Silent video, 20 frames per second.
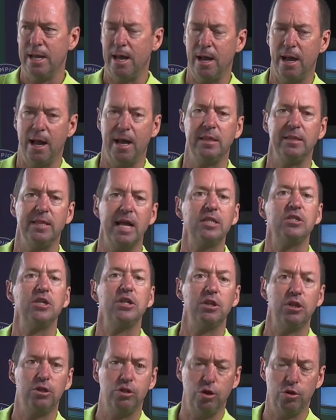uh, that's
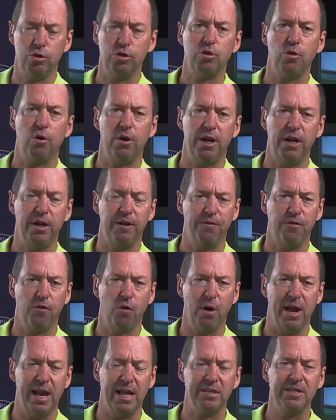in the deuce court hitting
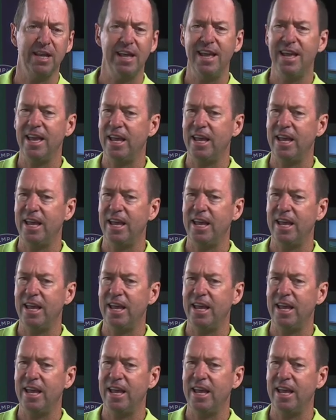forehands.